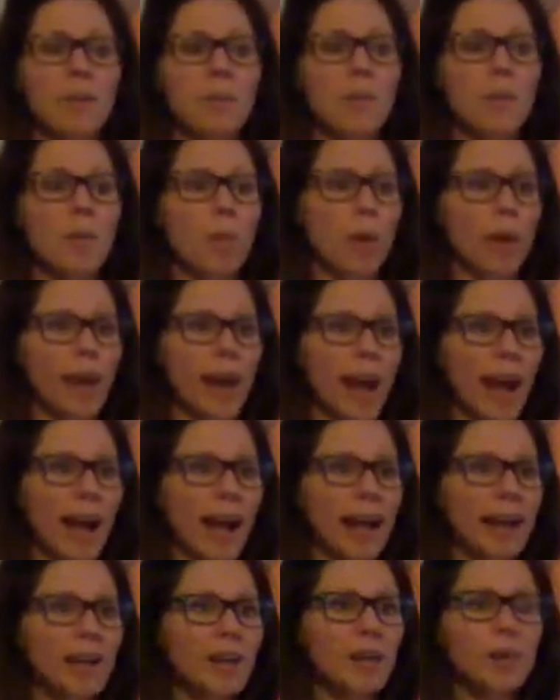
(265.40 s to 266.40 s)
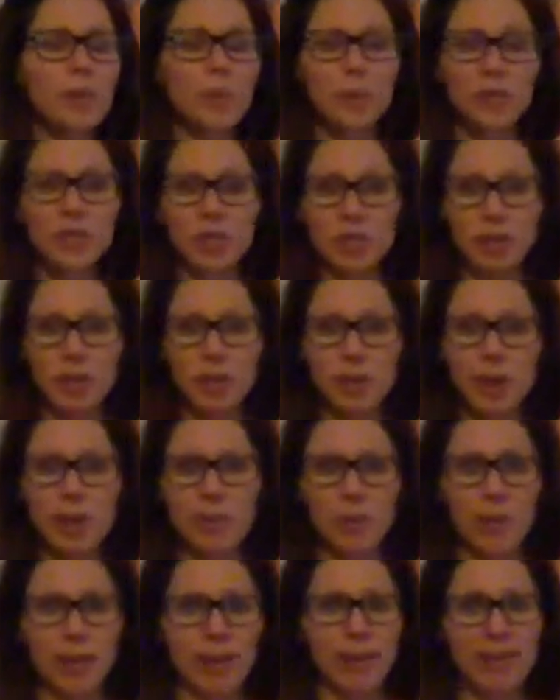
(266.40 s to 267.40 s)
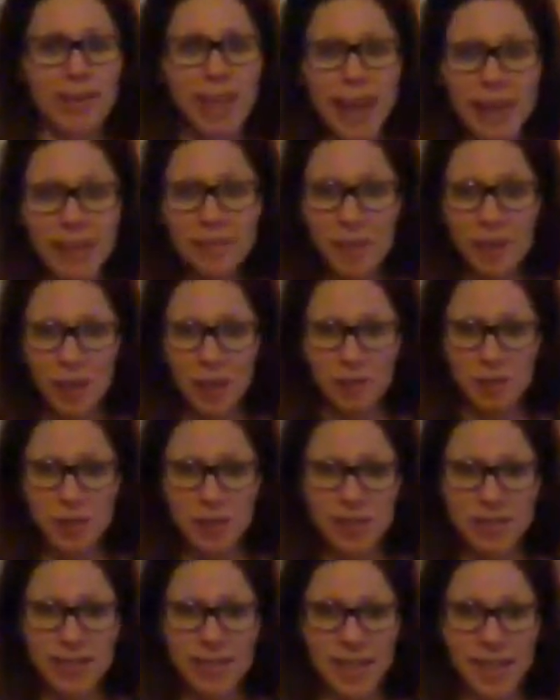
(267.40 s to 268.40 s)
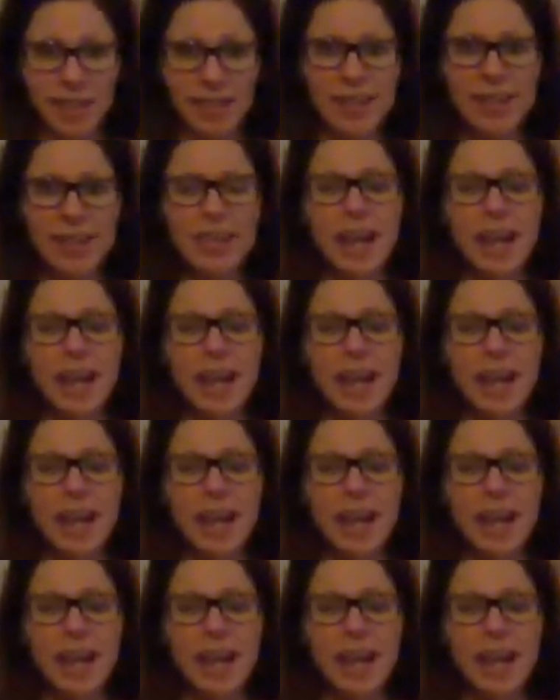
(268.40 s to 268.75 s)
What I would do and what a lot of the coaches did